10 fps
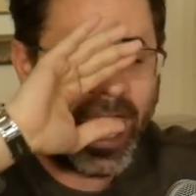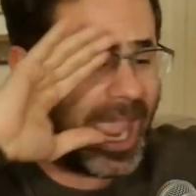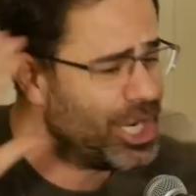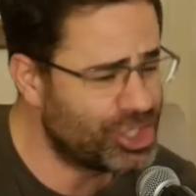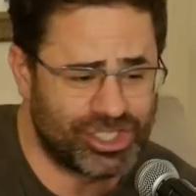
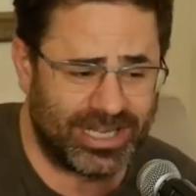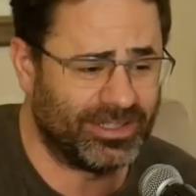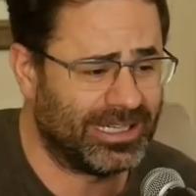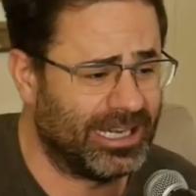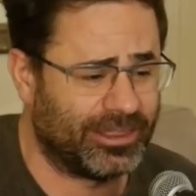Asians
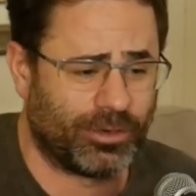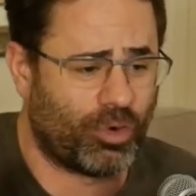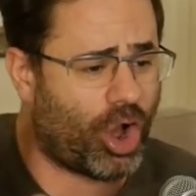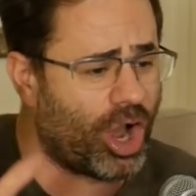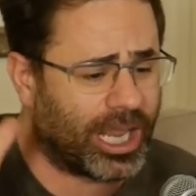never did anything
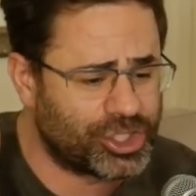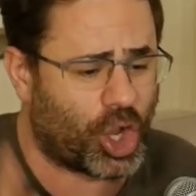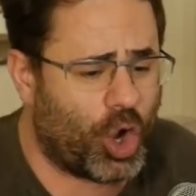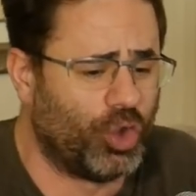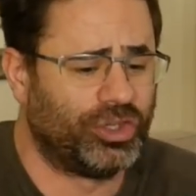wrong. It's
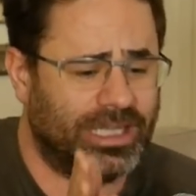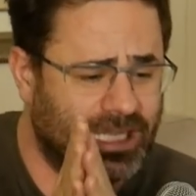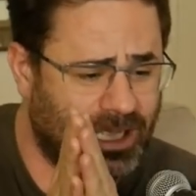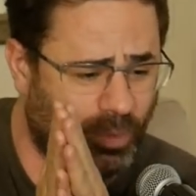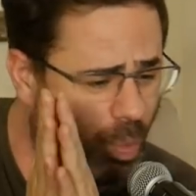
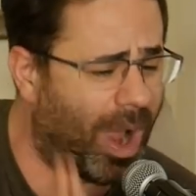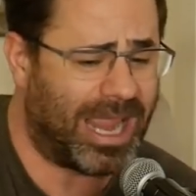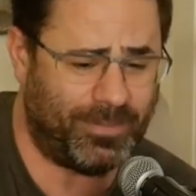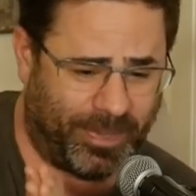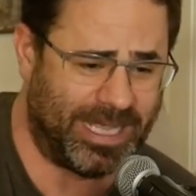only
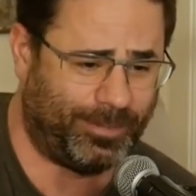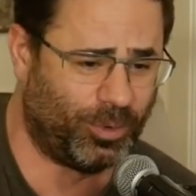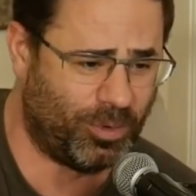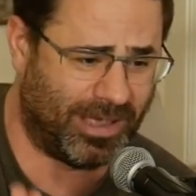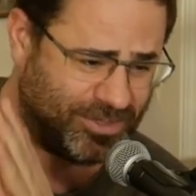white
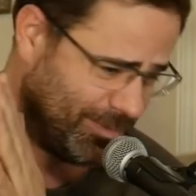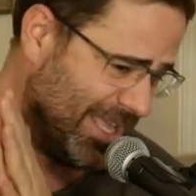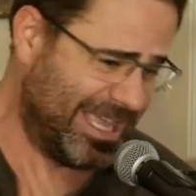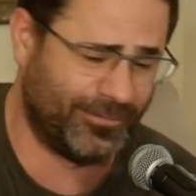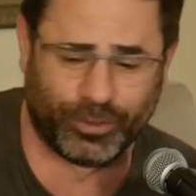people who have some
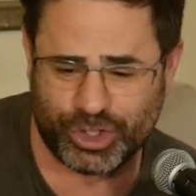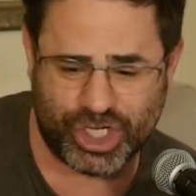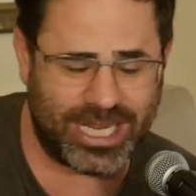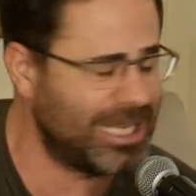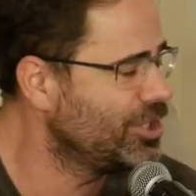evil
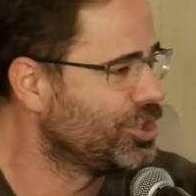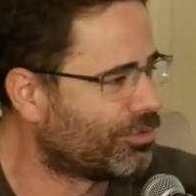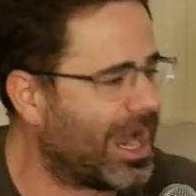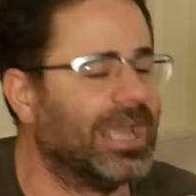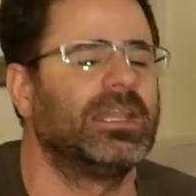gene.
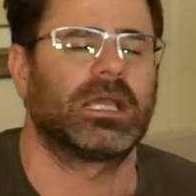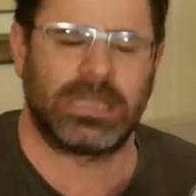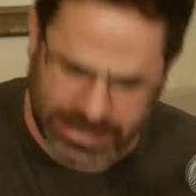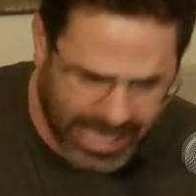You're right. And they're like,